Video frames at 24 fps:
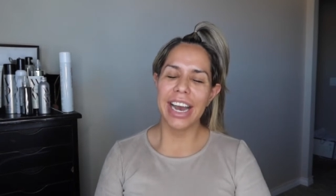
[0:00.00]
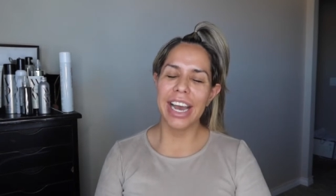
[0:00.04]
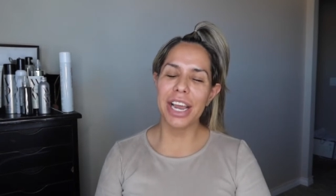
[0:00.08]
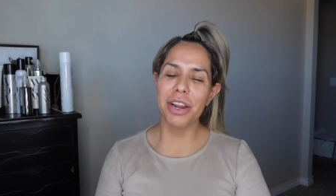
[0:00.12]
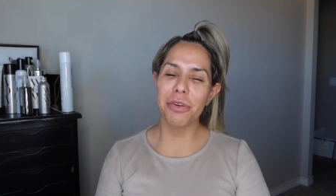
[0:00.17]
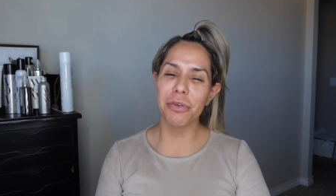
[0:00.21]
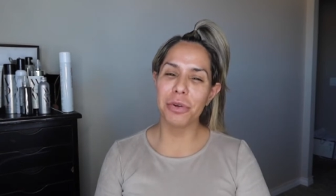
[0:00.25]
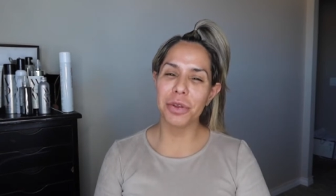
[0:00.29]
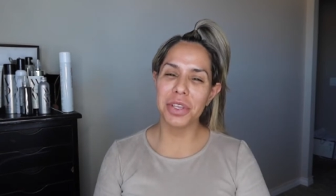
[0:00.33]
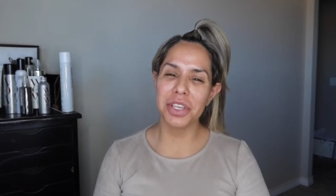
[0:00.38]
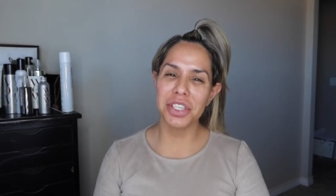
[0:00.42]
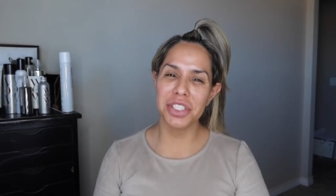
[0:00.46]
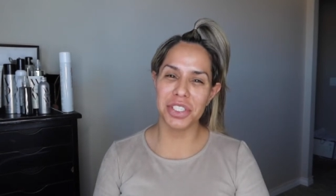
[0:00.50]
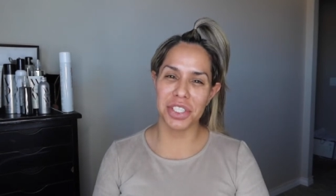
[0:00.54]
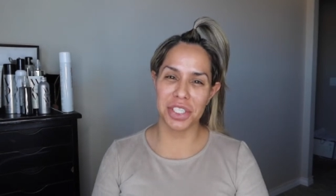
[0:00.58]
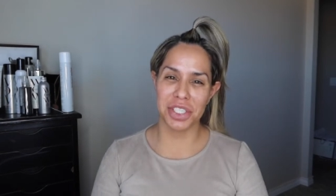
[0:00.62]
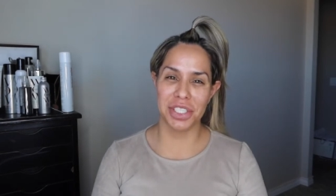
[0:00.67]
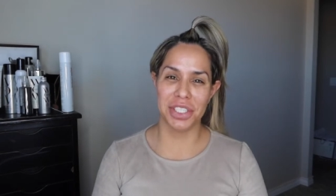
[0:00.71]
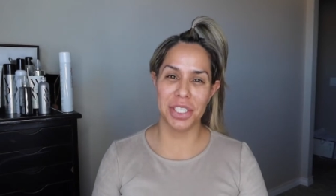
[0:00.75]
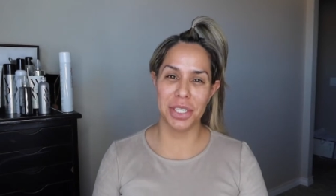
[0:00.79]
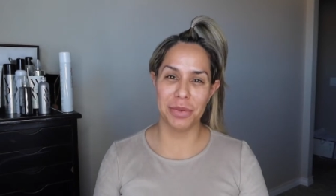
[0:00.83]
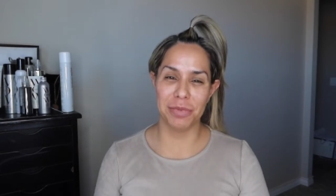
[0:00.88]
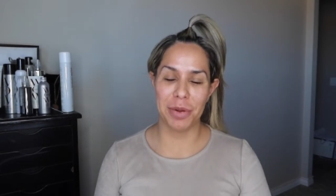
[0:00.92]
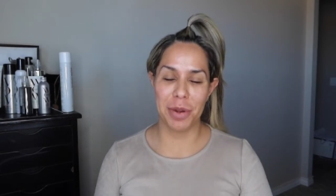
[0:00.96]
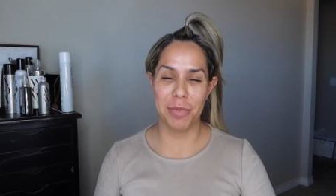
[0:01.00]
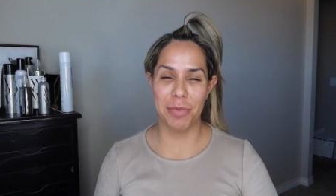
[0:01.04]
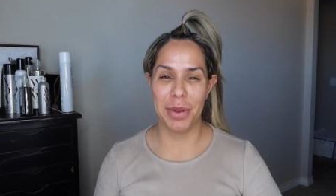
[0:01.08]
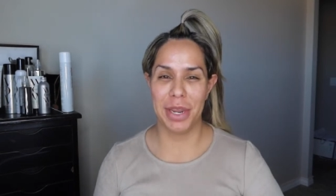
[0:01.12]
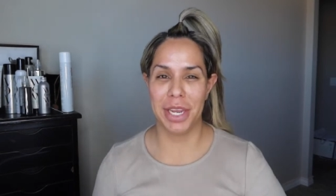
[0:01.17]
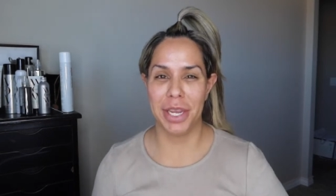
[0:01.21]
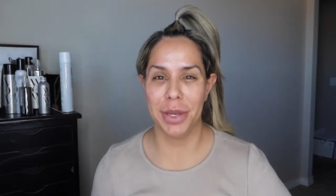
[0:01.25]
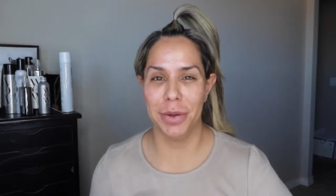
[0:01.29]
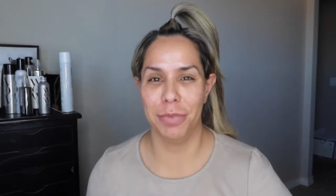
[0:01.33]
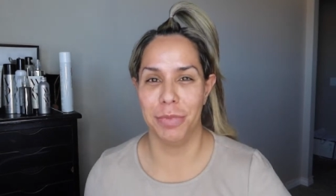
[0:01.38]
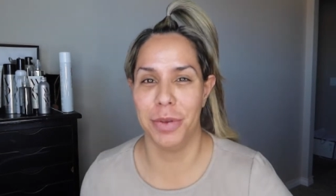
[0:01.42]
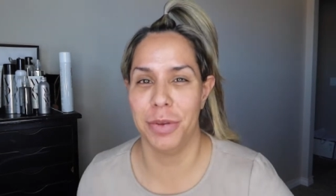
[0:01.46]
I really should have done my
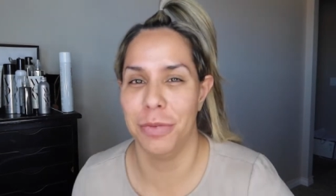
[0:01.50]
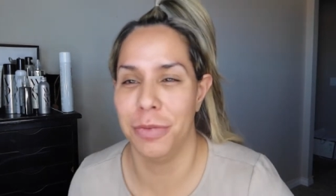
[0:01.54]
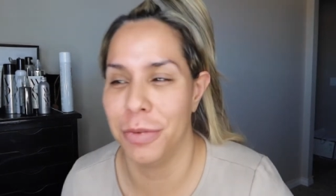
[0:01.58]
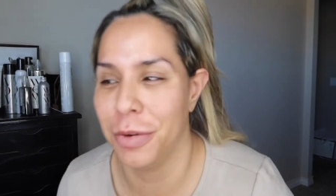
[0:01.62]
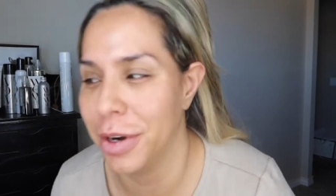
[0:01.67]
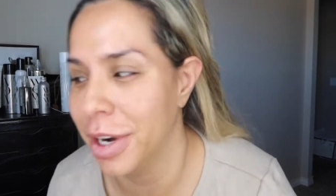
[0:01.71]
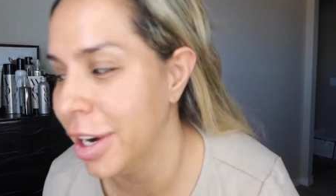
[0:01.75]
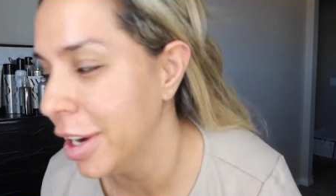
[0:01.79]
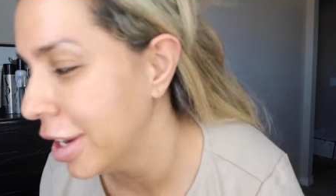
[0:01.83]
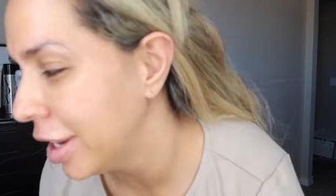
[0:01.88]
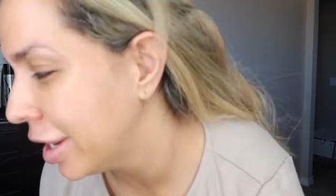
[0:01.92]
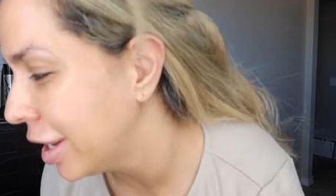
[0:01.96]
makeup before.